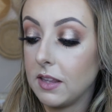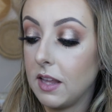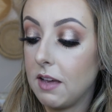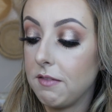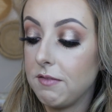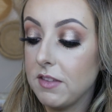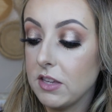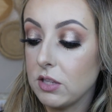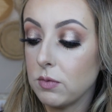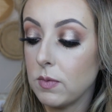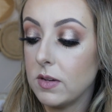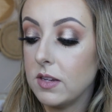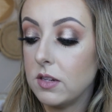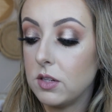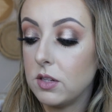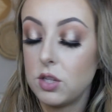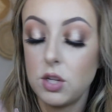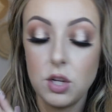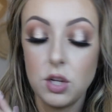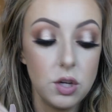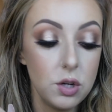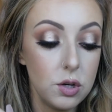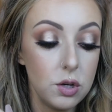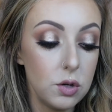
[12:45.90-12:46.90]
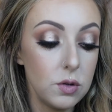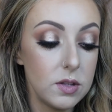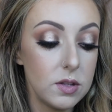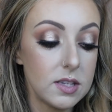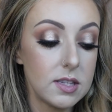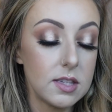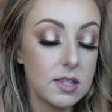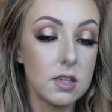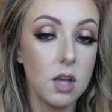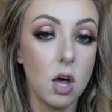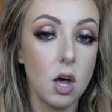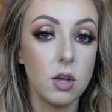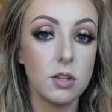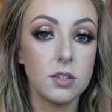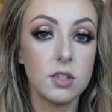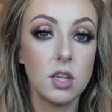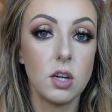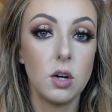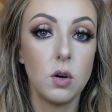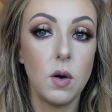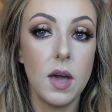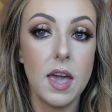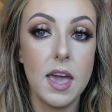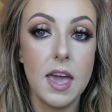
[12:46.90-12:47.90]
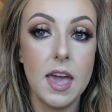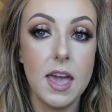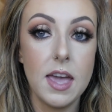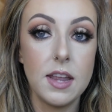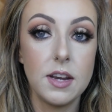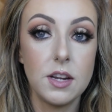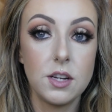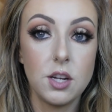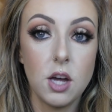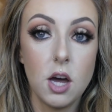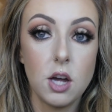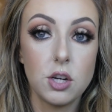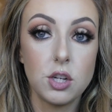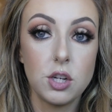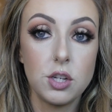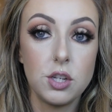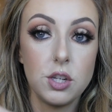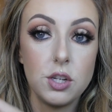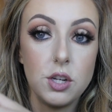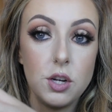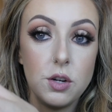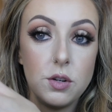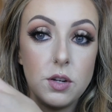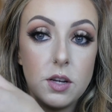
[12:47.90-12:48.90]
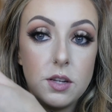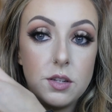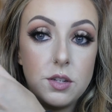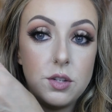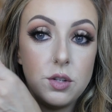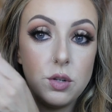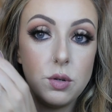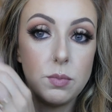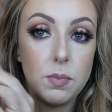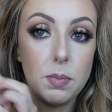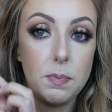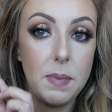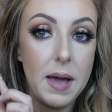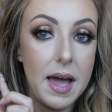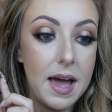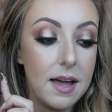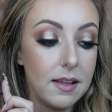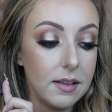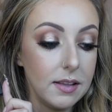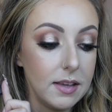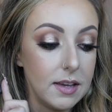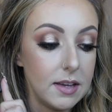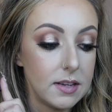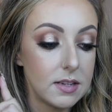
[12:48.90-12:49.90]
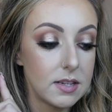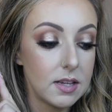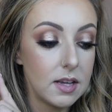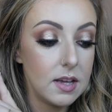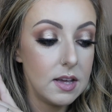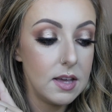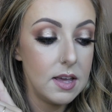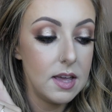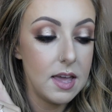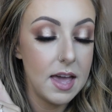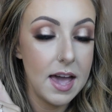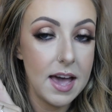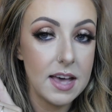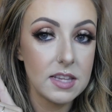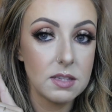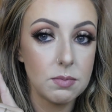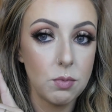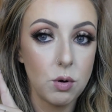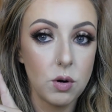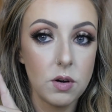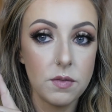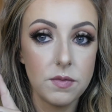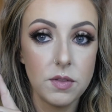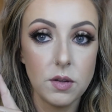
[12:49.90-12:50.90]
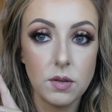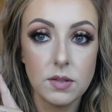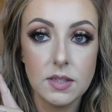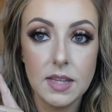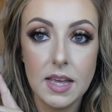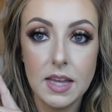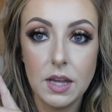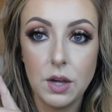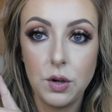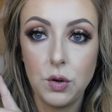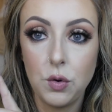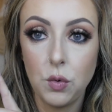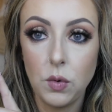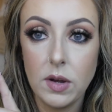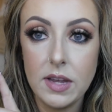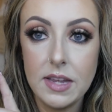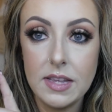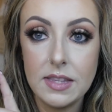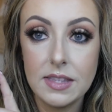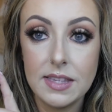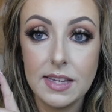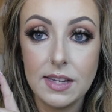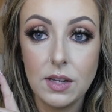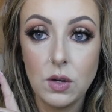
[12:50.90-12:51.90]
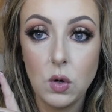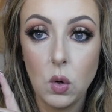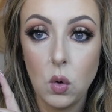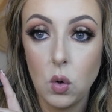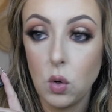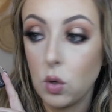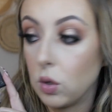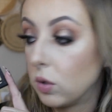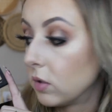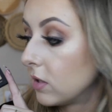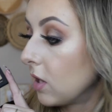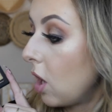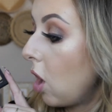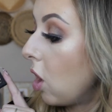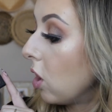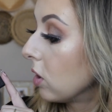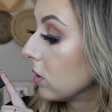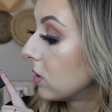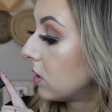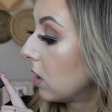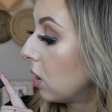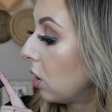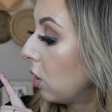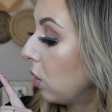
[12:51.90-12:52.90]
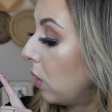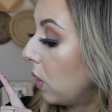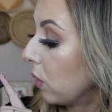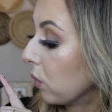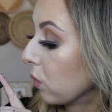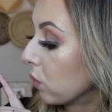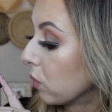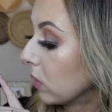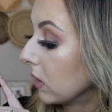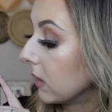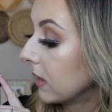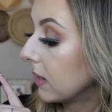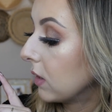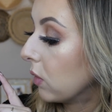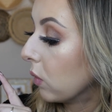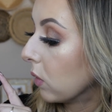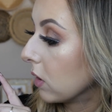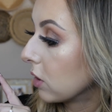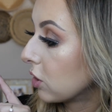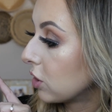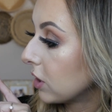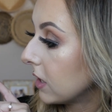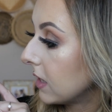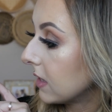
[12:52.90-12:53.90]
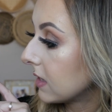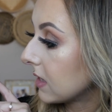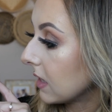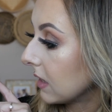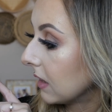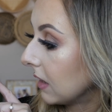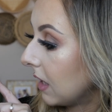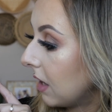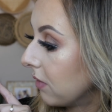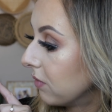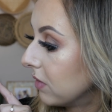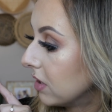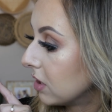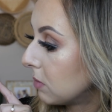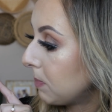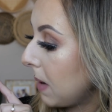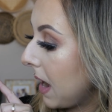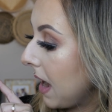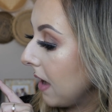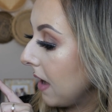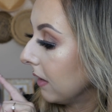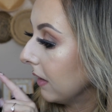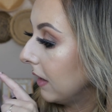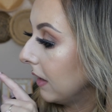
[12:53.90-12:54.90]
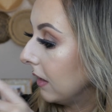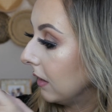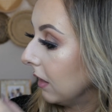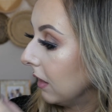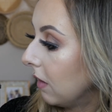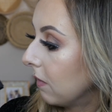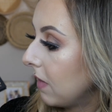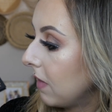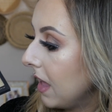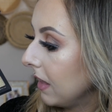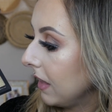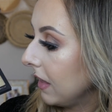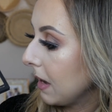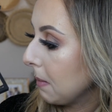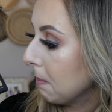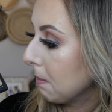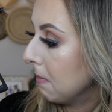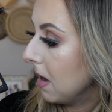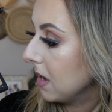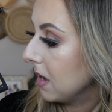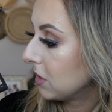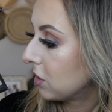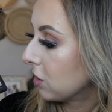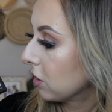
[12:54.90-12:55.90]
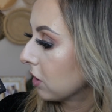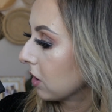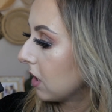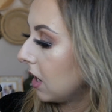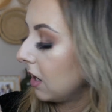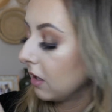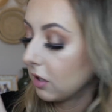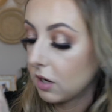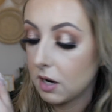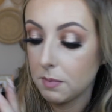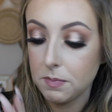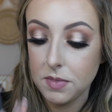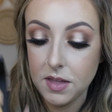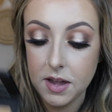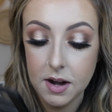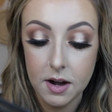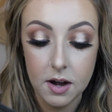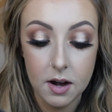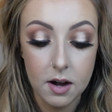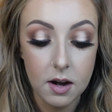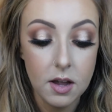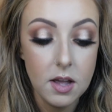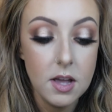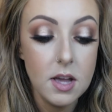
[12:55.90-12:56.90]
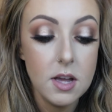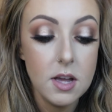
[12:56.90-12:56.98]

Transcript: love this one too. This is also a Natasha Denona dupe palette. It has more of those like greens and golds. Also really gorgeous. Love this palette. Love that like mustard color up there.